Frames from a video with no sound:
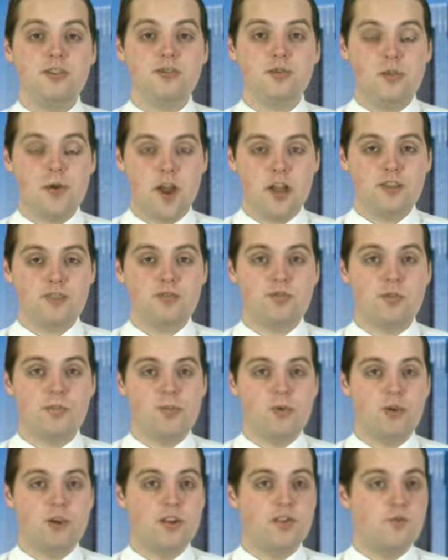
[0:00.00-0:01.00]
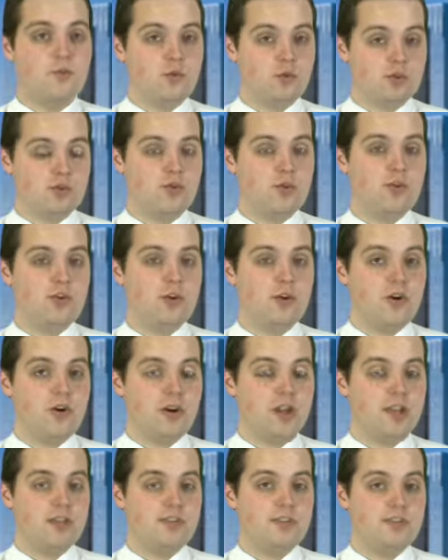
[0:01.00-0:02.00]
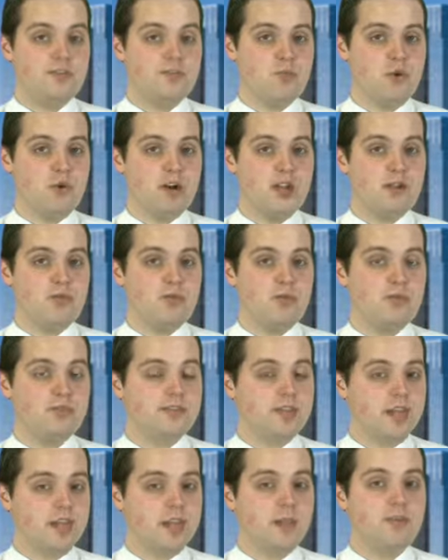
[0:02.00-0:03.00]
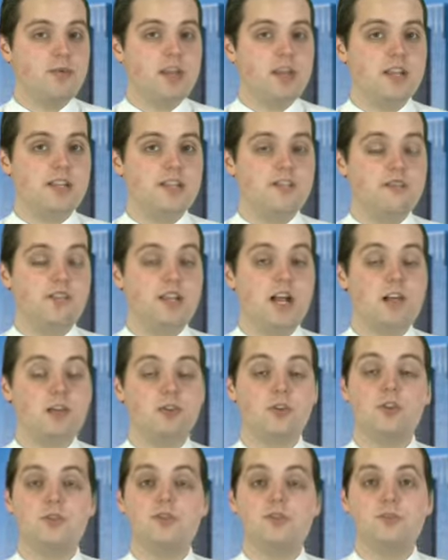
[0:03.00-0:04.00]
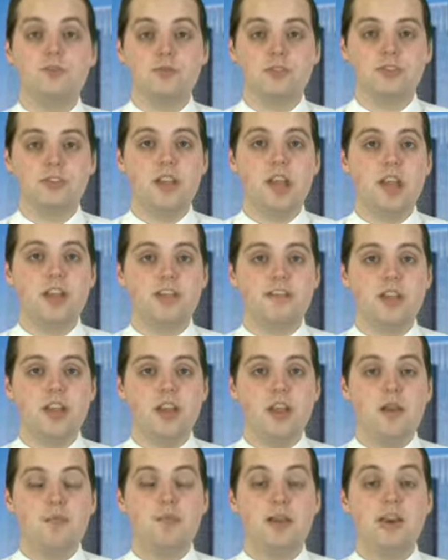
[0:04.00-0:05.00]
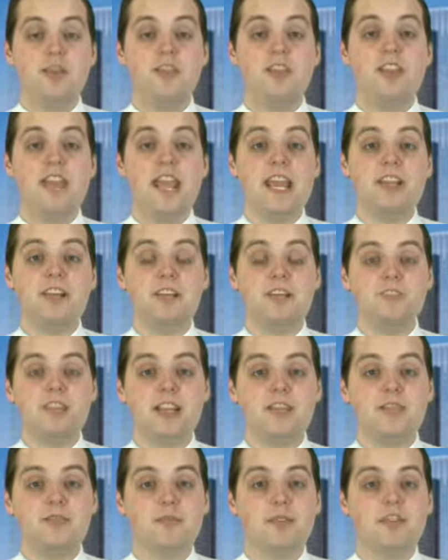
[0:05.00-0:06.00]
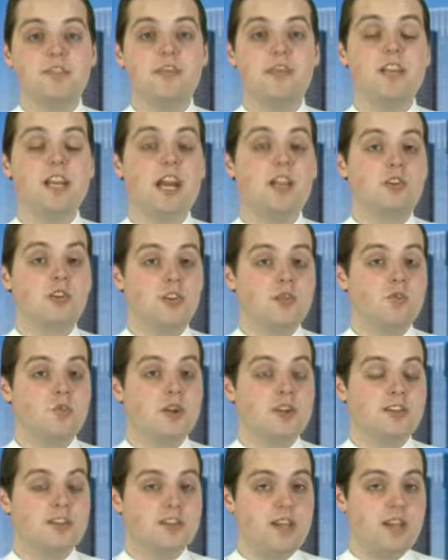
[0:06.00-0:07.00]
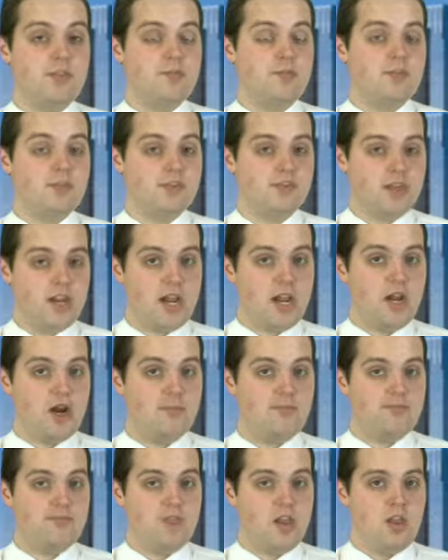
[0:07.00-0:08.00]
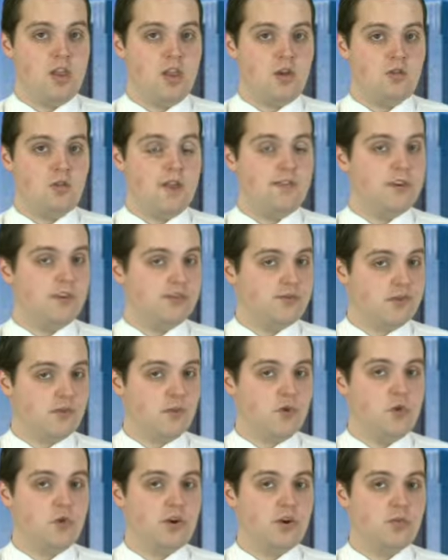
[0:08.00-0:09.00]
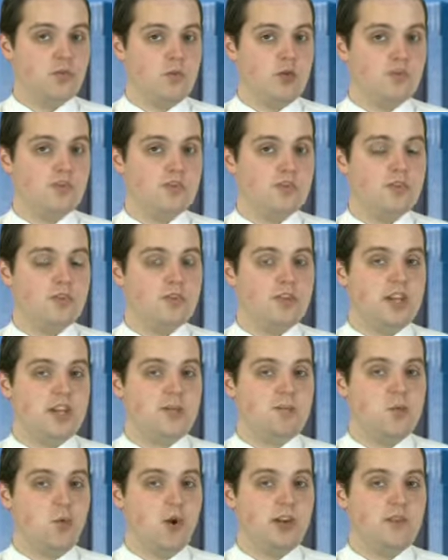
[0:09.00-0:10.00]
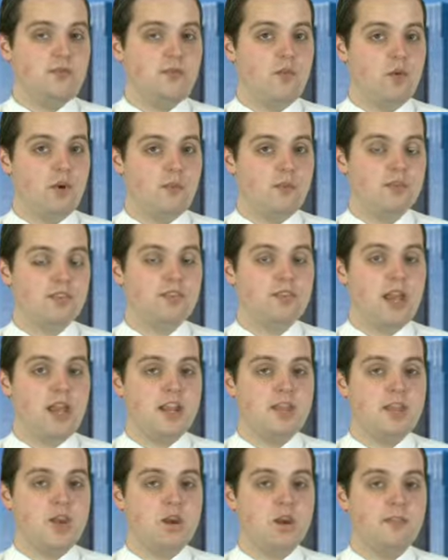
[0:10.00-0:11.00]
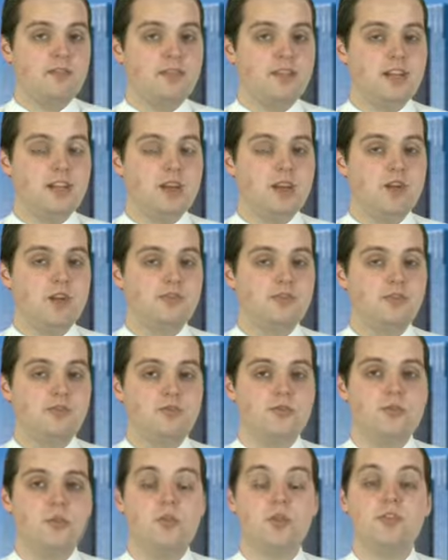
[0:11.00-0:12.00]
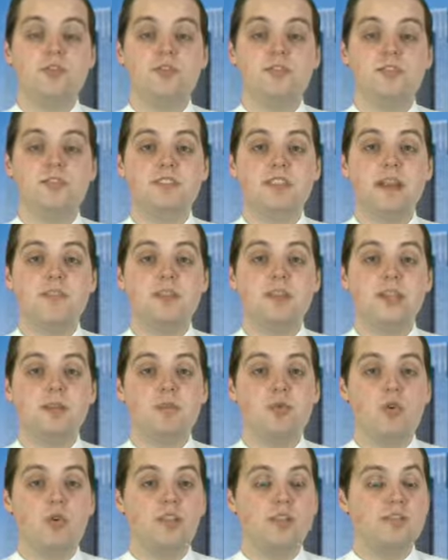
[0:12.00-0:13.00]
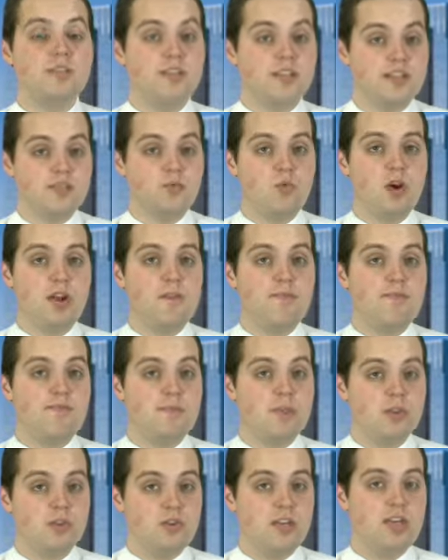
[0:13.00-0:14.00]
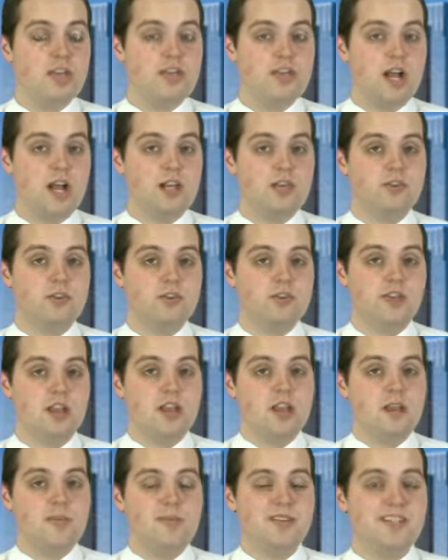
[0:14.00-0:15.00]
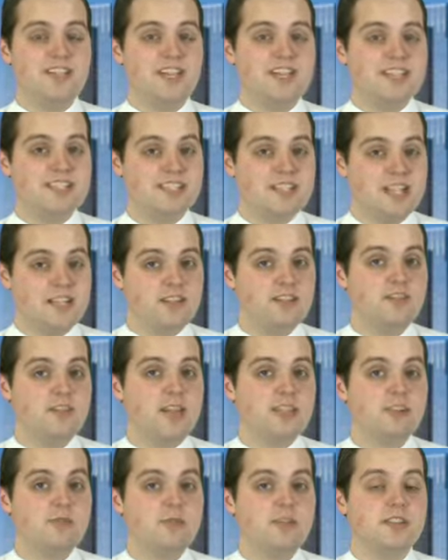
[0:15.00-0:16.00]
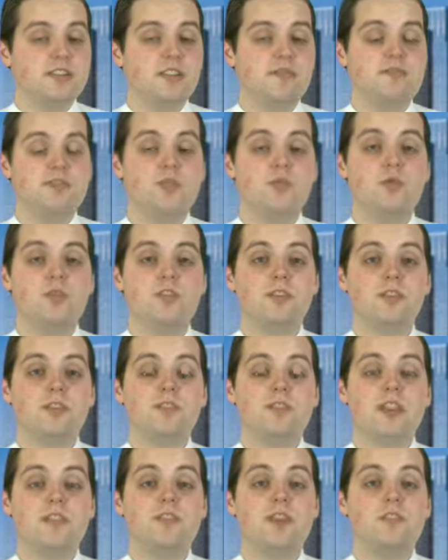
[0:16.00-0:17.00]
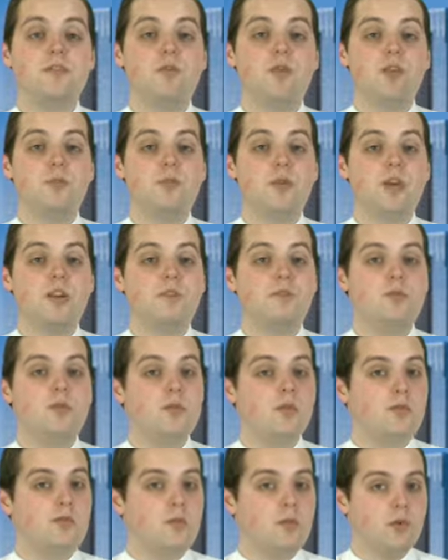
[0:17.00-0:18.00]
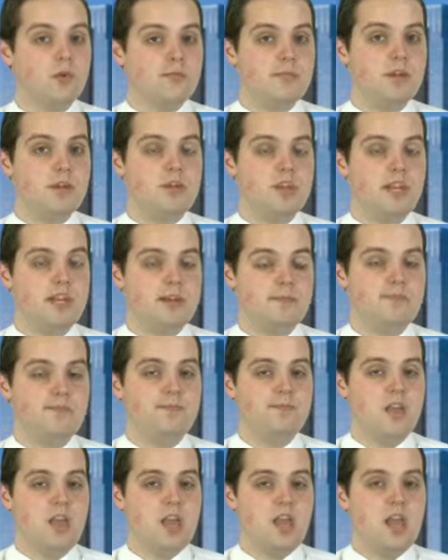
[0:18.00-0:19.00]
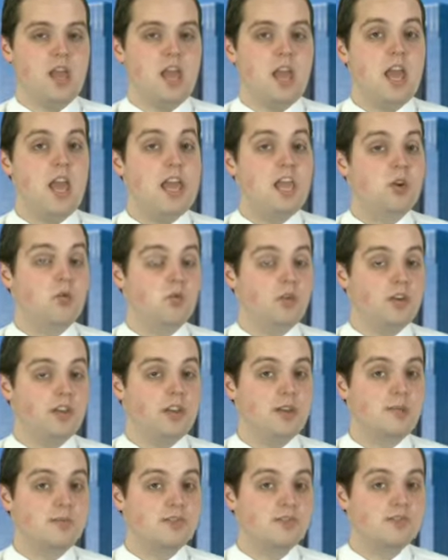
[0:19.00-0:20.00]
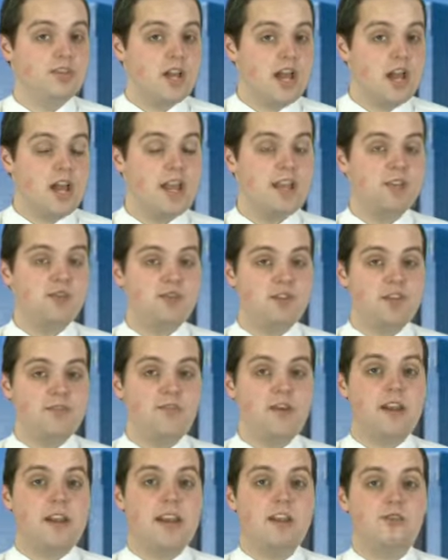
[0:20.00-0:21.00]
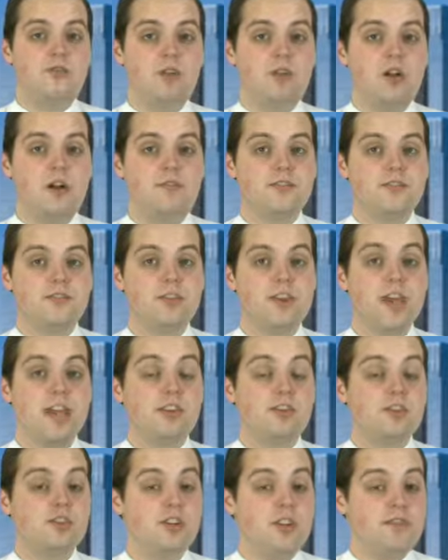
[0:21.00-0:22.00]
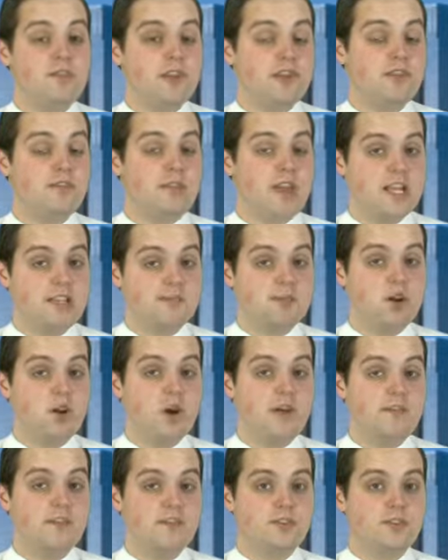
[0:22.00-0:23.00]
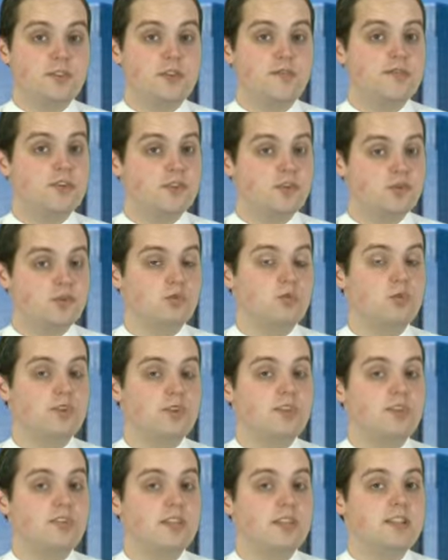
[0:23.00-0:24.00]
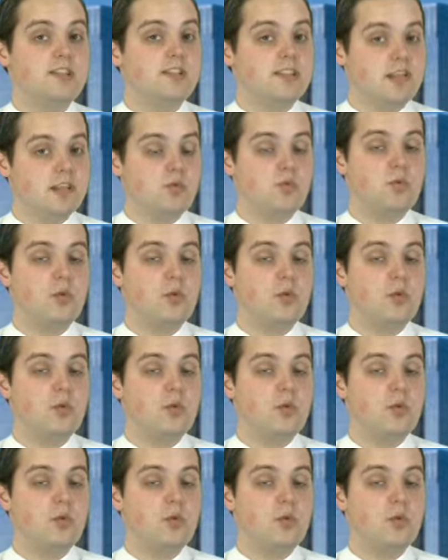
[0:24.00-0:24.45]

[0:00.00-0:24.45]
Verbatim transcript: Trust reported fourth quarter earnings this morning, posting an E P S of one dollar and two cents, better than analyst estimates of one dollar and one cent per share. Revenues for the quarter rose thirteen point four percent year over year to two hundred seventy point six one million dollars, missing consensus estimates of two hundred seventy-four point four four million dollars. A. William Stein, Chief Financial Officer and Chief Investment Officer of Digital Realty, said,